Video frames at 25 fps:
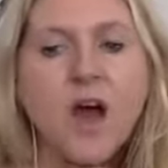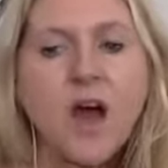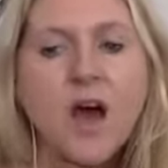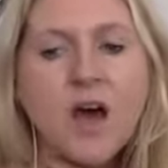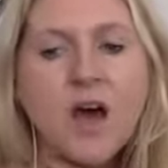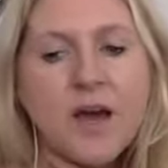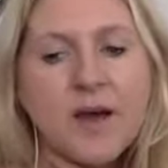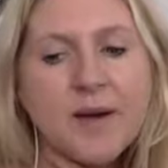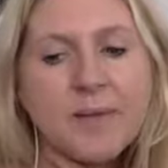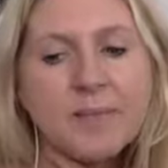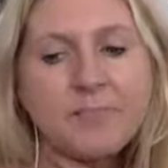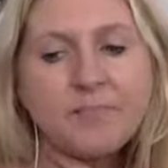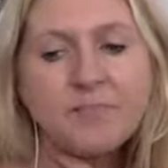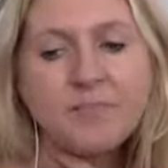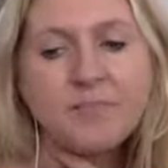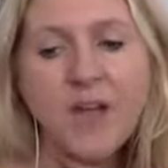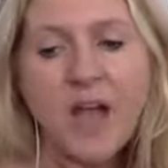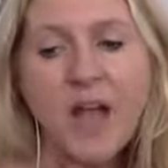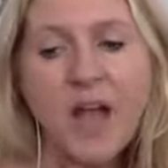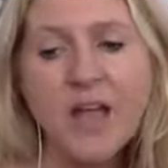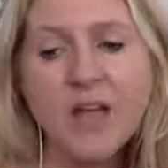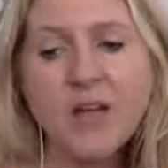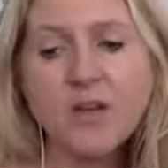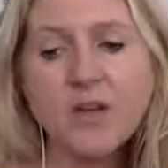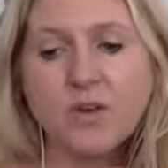Um,
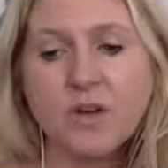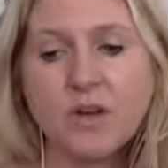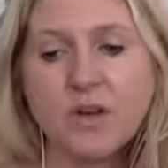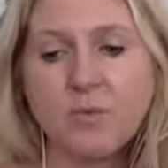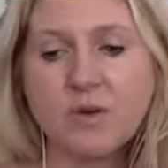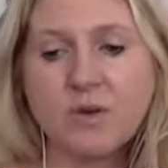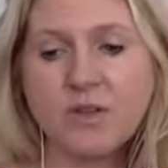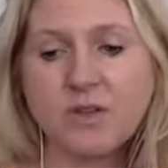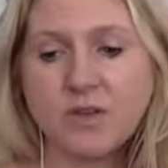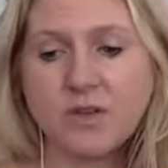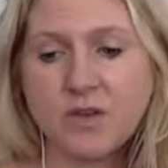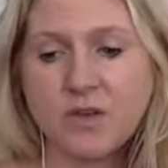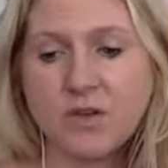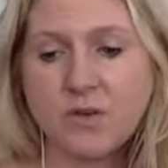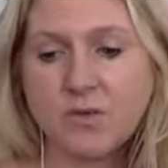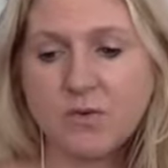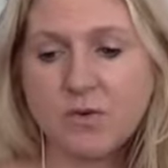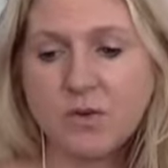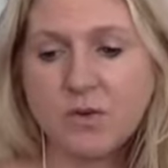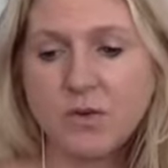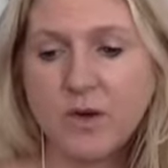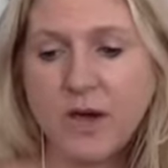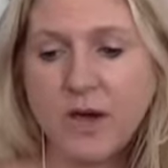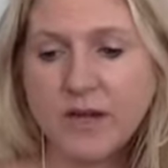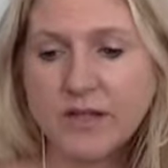I agree with you.
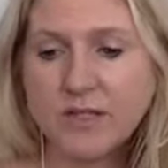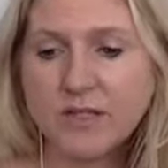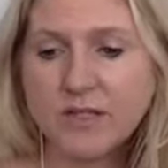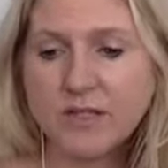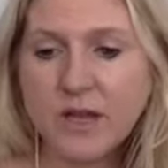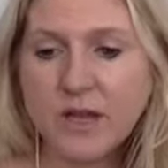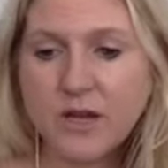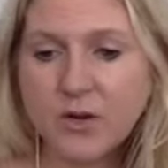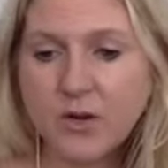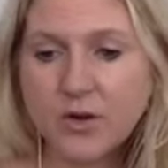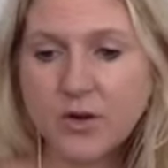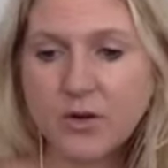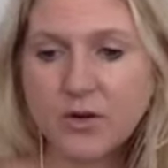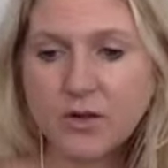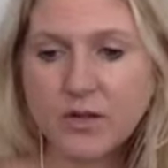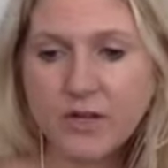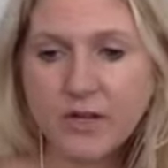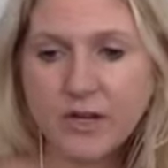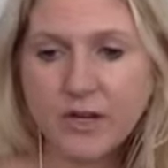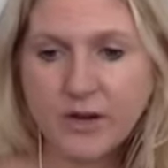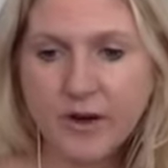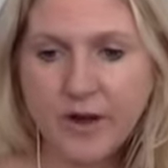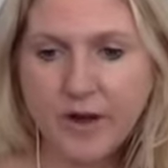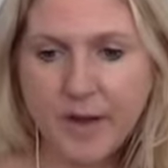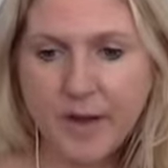You had said
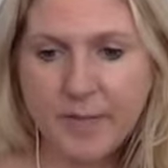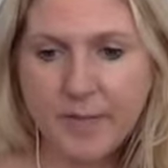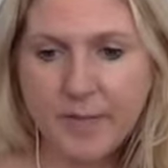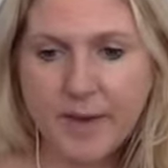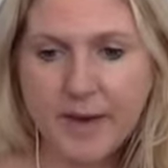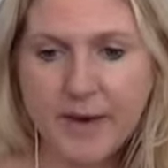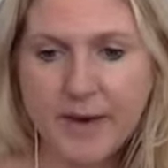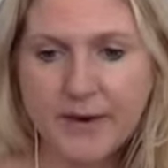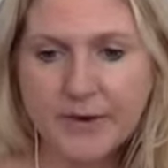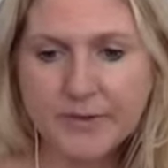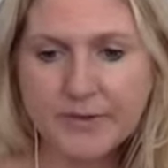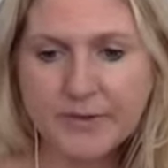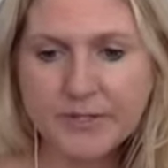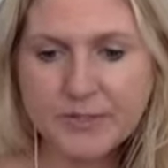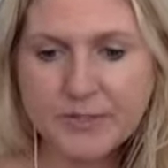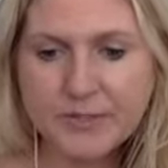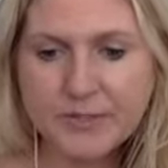earlier about